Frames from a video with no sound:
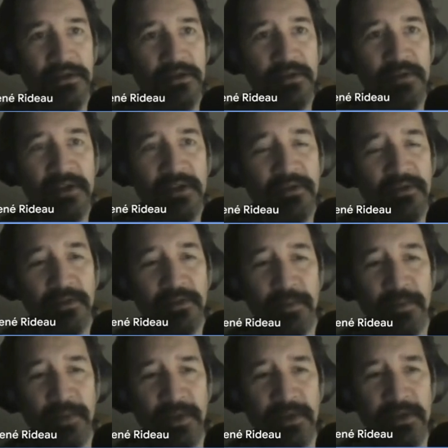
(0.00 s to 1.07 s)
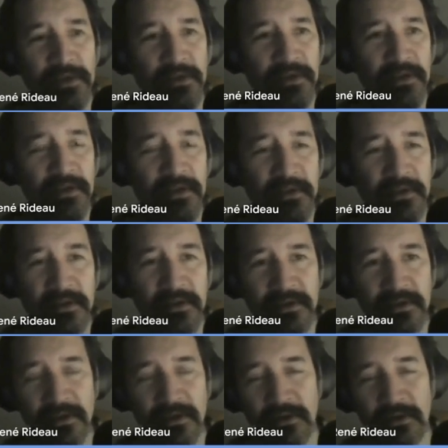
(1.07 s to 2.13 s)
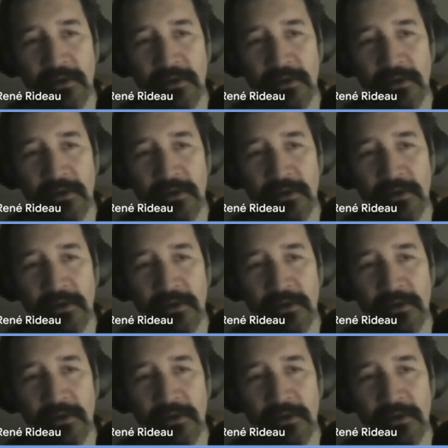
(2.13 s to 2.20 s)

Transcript: rest of the implementation is there's a